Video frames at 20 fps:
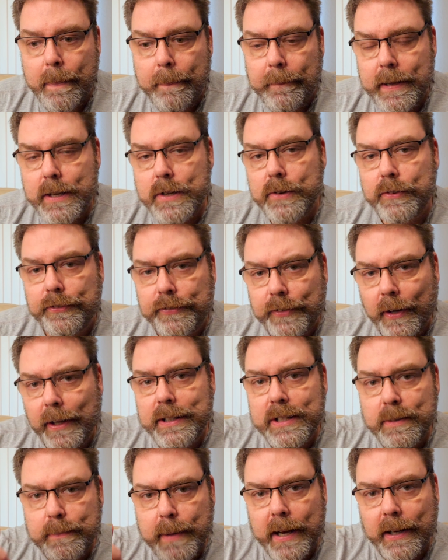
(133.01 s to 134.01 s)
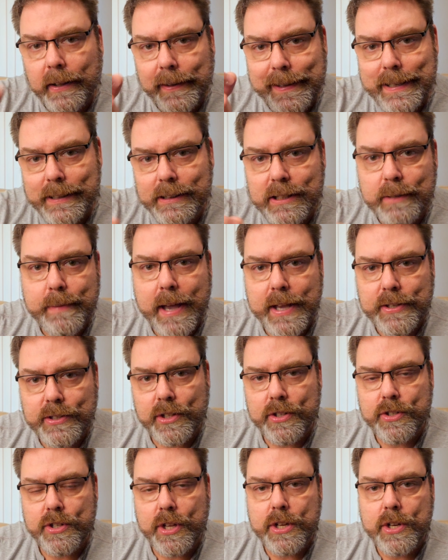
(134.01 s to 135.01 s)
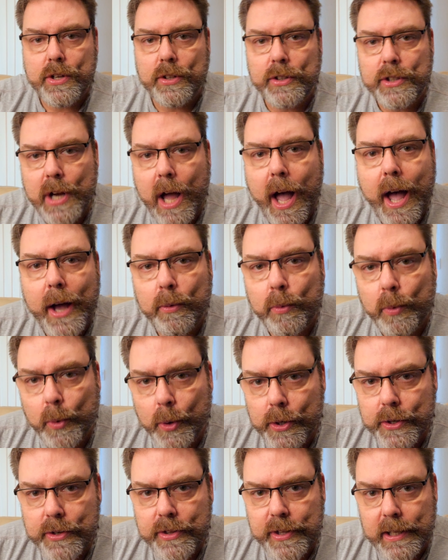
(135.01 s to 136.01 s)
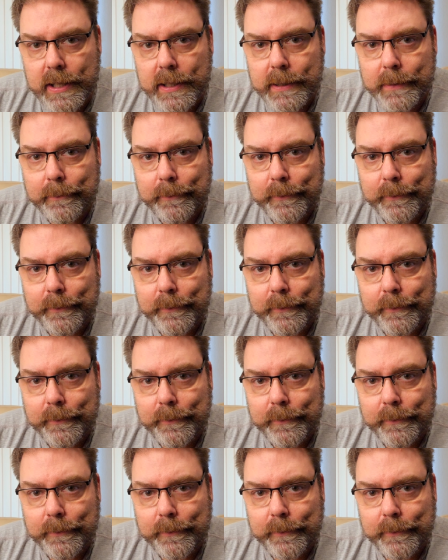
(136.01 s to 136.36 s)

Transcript: that you fundamentally get the message that you're not worthy,